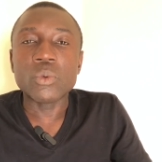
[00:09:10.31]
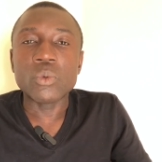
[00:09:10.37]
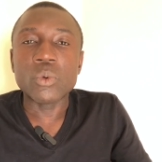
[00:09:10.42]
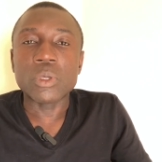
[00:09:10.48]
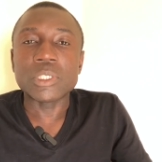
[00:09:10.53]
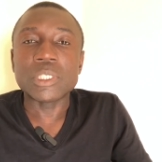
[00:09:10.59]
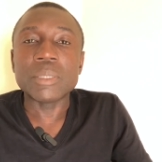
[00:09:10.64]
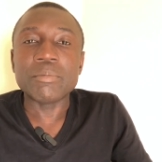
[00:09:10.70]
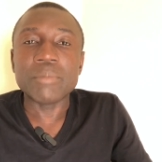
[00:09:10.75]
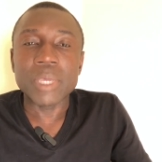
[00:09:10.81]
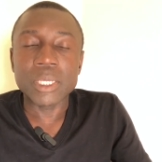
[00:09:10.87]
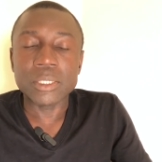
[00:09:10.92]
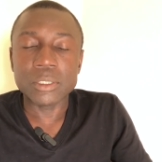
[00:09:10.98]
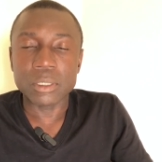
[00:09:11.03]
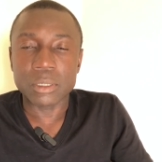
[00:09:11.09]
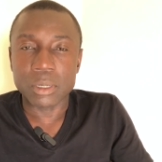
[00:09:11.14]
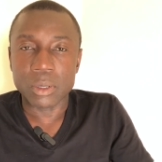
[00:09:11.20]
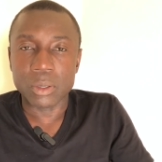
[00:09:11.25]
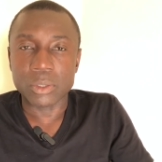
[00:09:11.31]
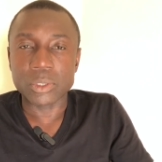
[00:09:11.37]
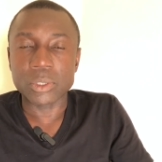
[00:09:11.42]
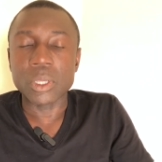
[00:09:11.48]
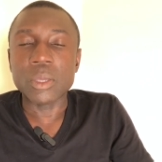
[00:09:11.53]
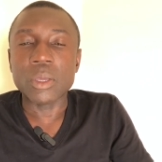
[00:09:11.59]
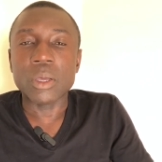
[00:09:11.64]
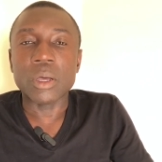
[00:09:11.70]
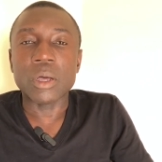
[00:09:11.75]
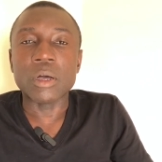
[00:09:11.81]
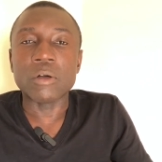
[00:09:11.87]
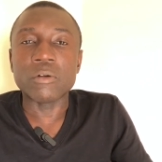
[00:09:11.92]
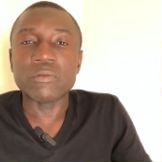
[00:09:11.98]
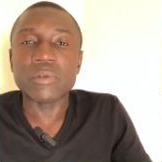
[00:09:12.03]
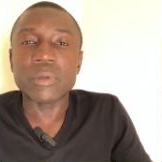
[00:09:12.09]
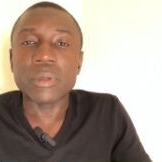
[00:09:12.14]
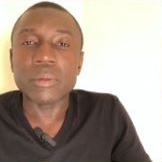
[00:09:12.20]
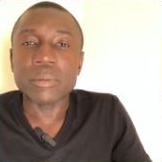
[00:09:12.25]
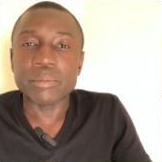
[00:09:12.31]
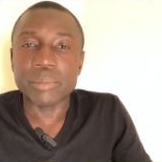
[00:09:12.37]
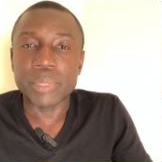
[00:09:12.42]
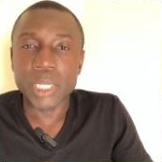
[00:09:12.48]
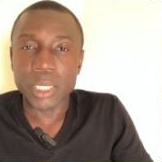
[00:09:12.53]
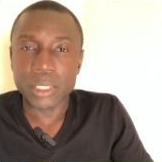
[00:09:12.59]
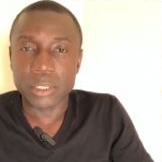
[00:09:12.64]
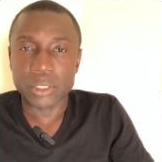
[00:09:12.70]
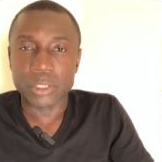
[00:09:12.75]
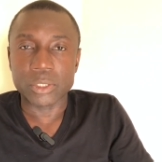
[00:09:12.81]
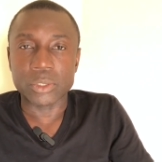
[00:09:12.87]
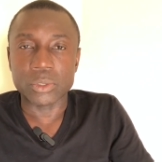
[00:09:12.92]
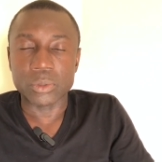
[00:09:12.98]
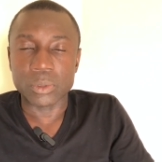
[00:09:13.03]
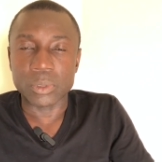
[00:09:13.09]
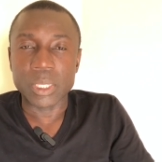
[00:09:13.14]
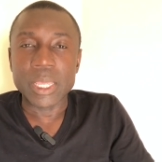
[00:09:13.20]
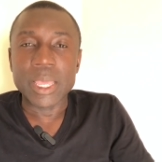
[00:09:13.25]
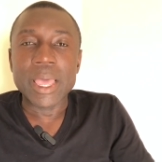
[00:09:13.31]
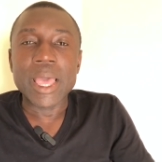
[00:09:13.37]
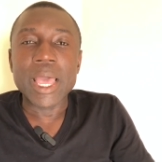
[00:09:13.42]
was the major cause of bloody stool.